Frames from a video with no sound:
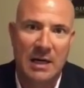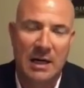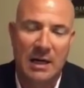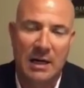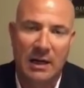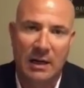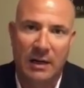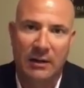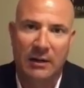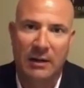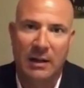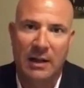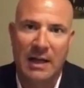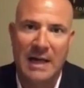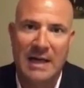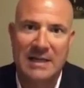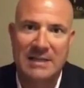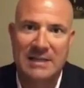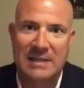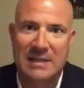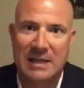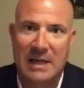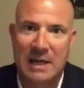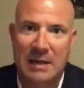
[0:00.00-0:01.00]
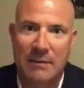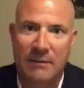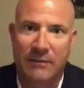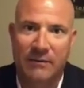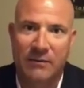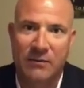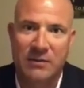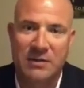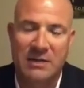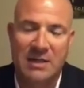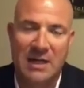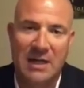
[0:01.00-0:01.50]
First
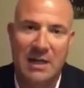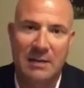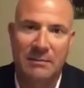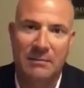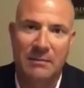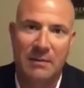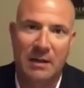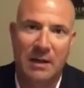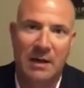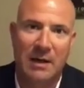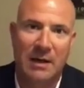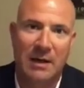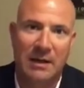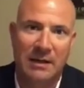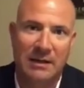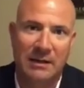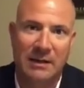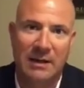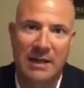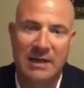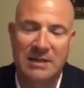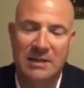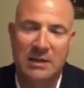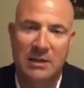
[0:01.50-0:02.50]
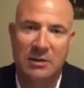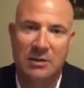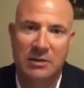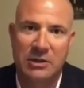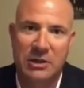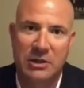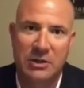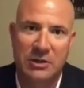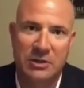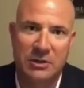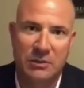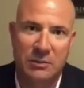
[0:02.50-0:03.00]
time in the last 100
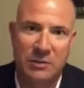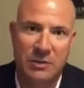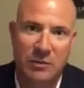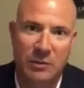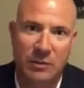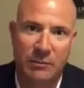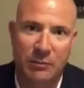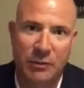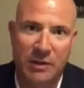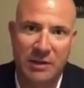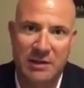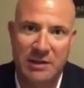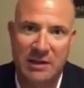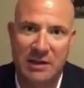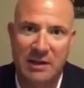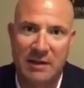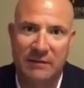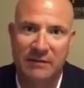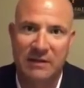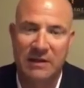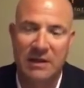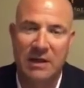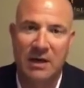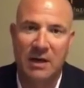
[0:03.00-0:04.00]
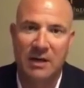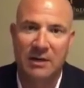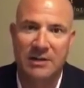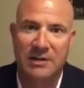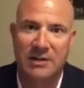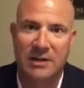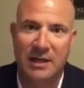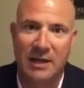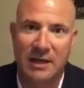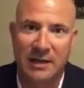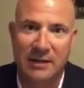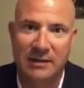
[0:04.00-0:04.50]
years was when President FDR
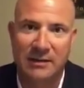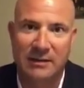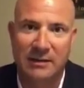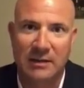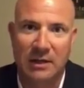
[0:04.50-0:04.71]
said,